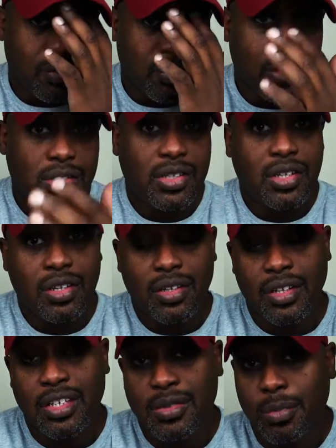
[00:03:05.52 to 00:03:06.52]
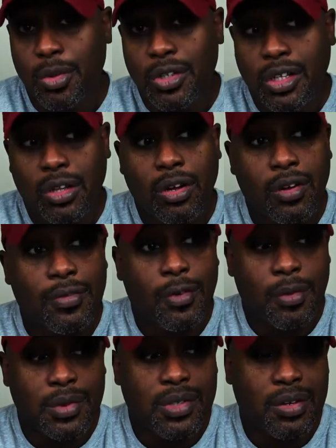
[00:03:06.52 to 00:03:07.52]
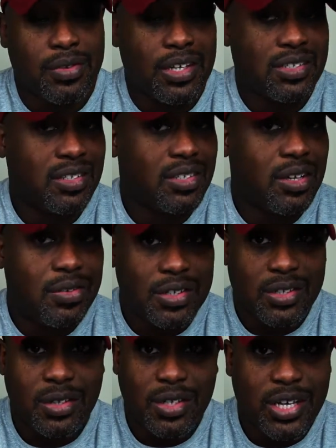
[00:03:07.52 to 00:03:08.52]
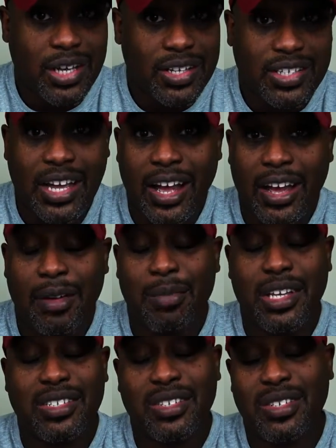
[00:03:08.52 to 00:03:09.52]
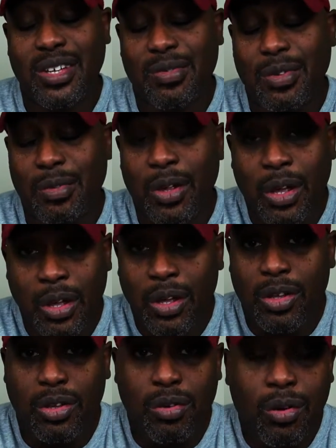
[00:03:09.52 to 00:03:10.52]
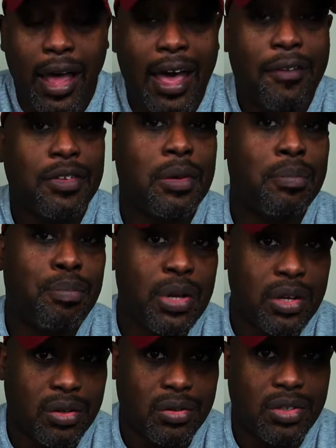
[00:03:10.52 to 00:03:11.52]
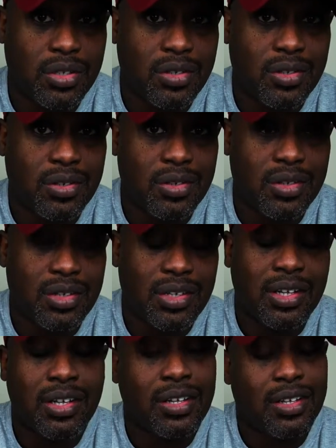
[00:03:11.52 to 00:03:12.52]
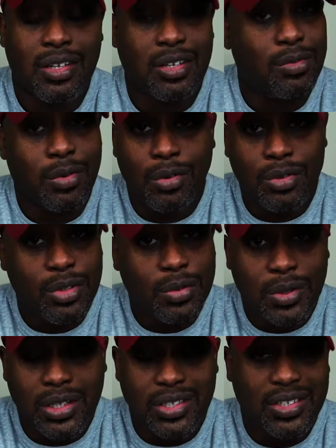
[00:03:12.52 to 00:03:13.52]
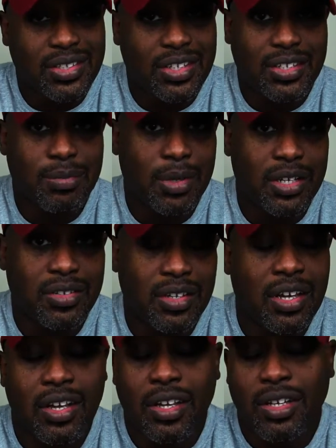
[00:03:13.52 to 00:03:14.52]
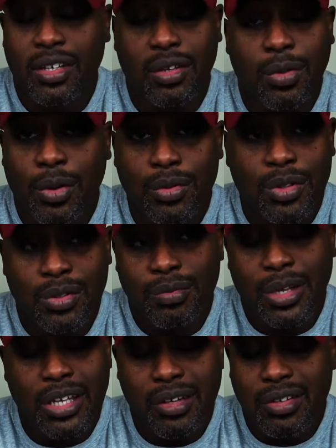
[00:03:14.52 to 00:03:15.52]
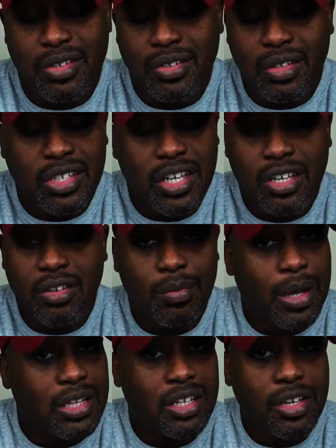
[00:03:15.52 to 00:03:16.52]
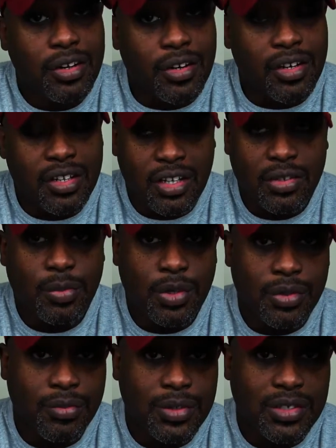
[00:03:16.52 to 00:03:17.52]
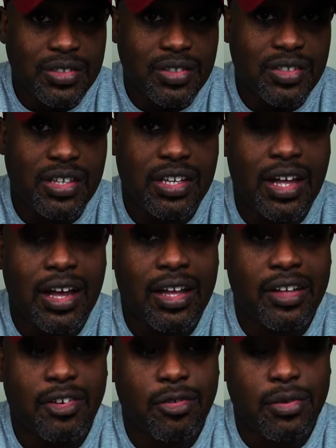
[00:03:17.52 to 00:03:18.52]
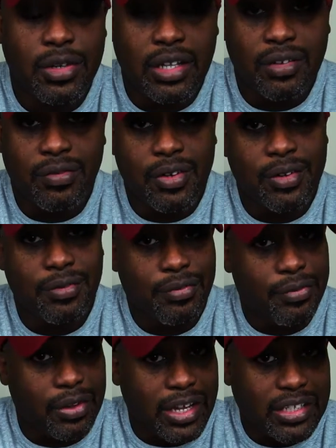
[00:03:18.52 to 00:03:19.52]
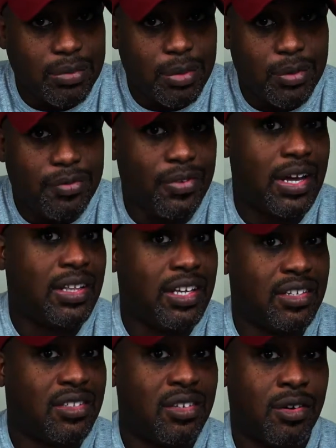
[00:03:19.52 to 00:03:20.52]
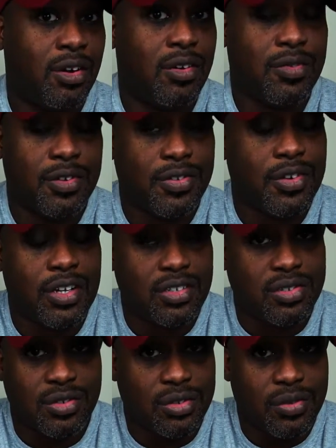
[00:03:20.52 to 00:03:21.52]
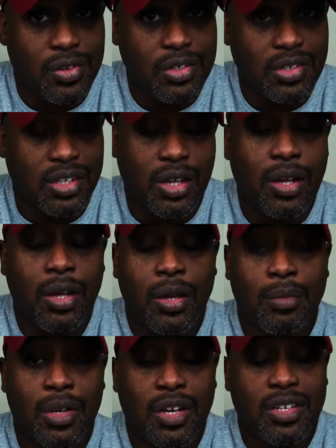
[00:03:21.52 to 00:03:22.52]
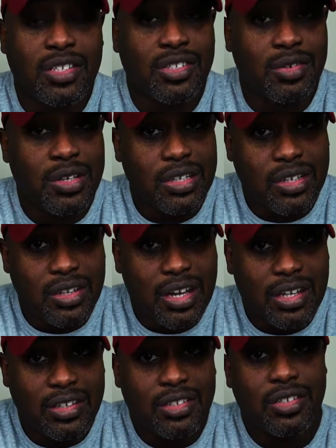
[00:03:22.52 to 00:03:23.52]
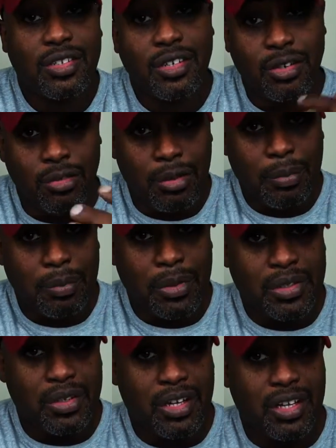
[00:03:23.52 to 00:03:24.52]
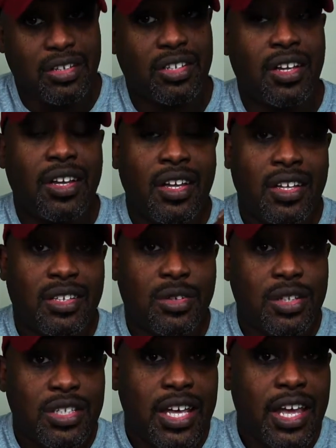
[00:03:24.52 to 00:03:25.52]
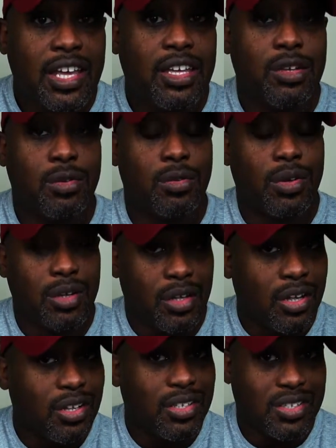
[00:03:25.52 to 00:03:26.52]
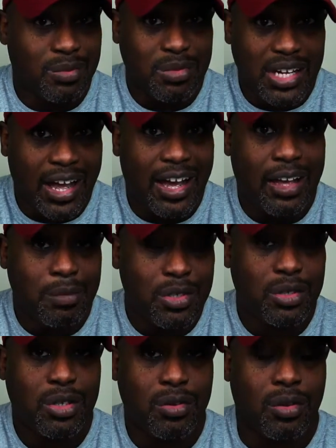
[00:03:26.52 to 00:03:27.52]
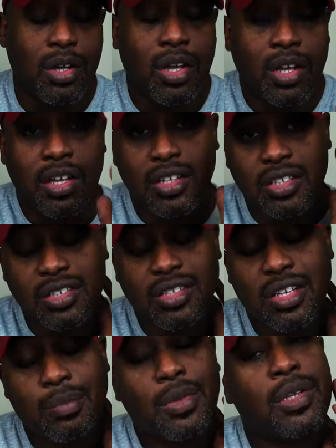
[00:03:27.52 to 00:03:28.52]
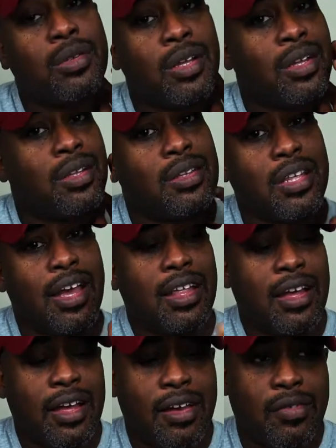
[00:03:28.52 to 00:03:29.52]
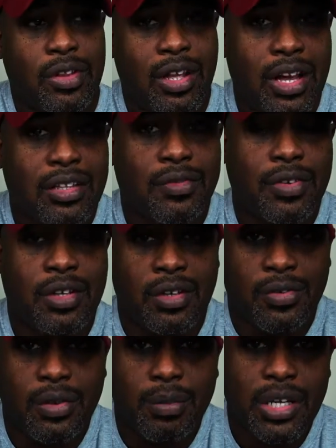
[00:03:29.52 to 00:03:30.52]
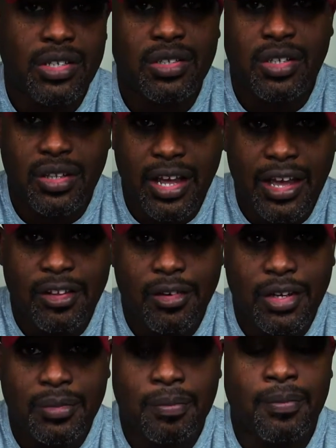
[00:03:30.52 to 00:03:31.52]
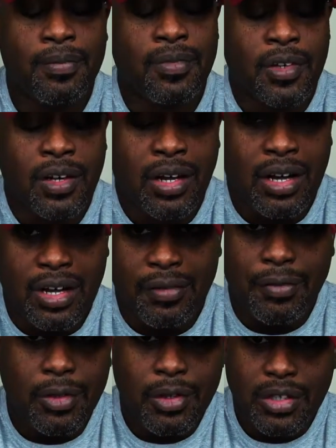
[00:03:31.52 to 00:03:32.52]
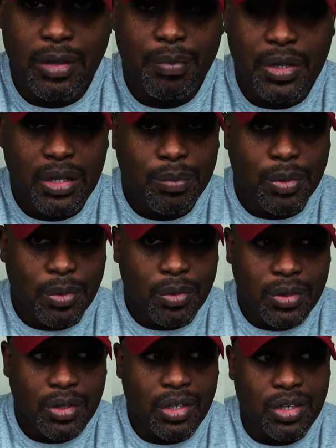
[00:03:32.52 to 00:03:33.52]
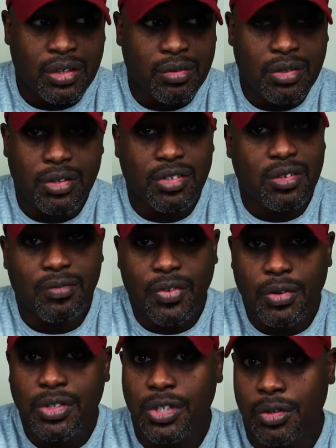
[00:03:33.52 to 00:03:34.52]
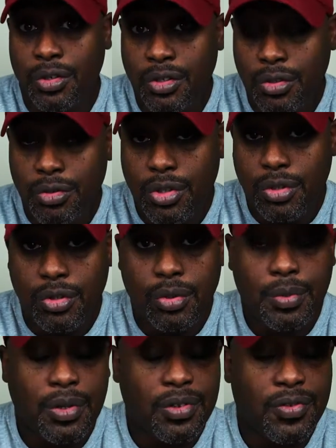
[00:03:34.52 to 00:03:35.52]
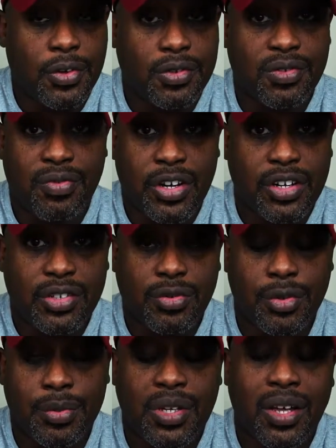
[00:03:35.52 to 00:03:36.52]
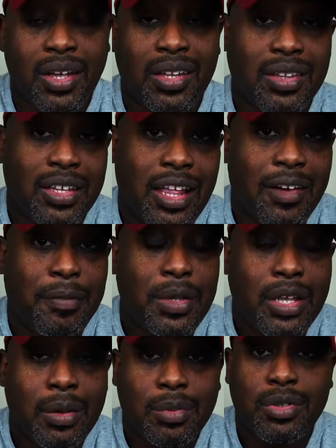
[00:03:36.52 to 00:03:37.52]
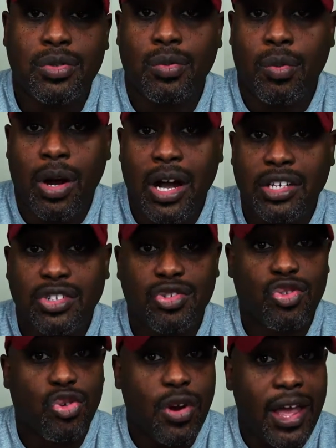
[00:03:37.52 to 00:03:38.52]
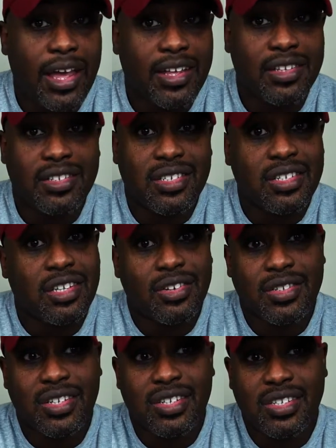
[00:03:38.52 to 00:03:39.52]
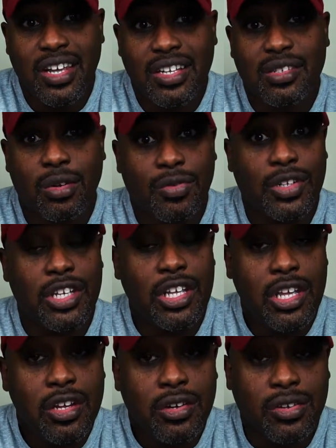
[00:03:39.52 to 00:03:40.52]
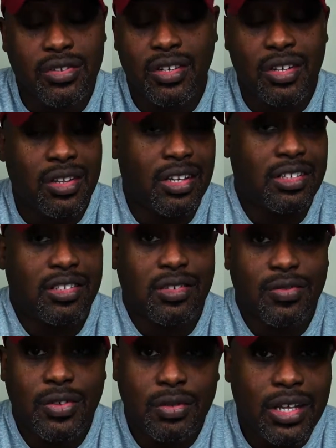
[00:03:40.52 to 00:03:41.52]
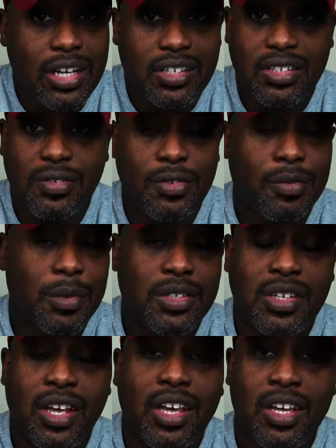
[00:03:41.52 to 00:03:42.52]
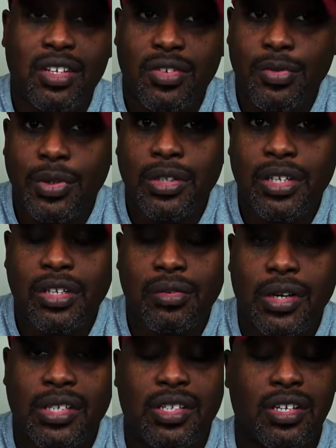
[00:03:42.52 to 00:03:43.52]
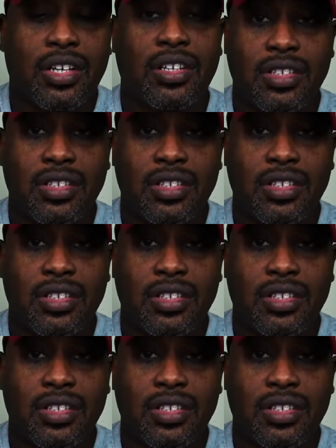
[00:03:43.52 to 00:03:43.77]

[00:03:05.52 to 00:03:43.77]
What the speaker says: University, that's more the long form stuff. That's the stuff that's going to take time. That's the stuff you'll have to build. You won't do it in 6 months. It's going to take you about a year. And that's one of the reasons that I created very flexible financing offers for Hustle University. Because as you get the knowledge, you implement the knowledge, it's going to take you some time to do. And this is something that I have a lot of information and data on. I've looked at people, and there's some folks here on YouTube, there's folks in various groups that I've been able to watch, track, and see their success over the years, not just a few days, not a few months. And it's really interesting.